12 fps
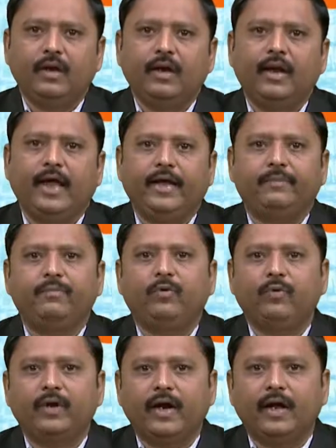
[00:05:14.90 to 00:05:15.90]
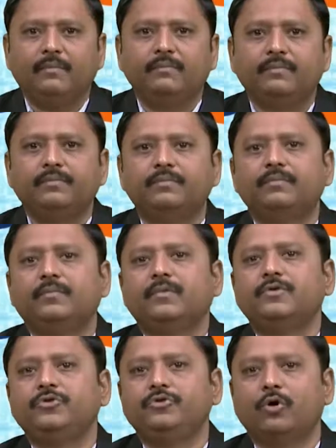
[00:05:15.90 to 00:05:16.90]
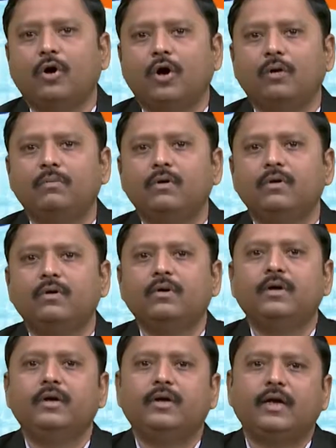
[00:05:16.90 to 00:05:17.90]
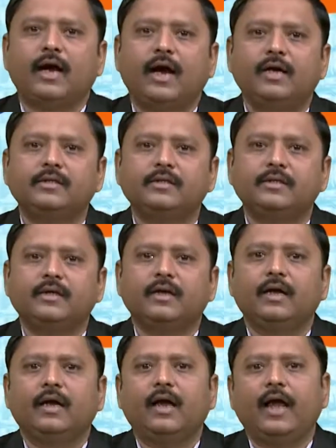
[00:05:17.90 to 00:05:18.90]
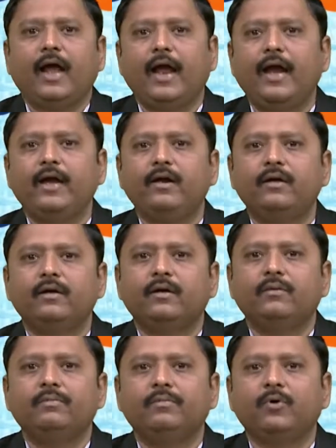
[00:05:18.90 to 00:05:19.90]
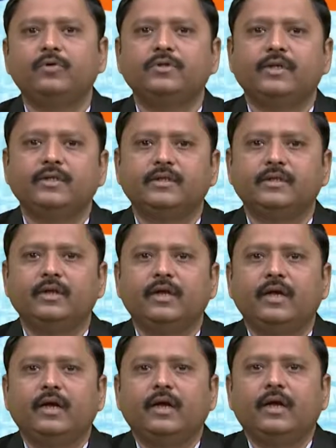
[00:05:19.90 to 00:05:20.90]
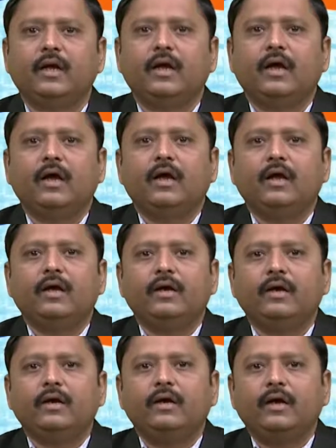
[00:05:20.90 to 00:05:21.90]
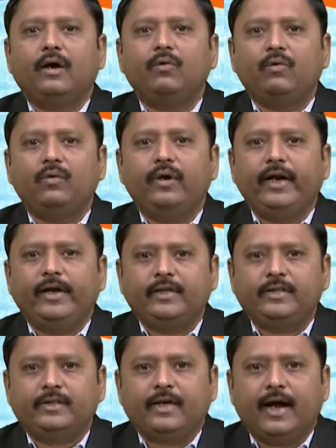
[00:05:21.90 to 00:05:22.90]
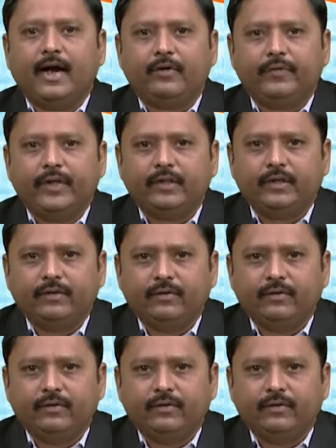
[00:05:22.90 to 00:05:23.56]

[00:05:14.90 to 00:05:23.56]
like program, job, task and process. Now, let us start with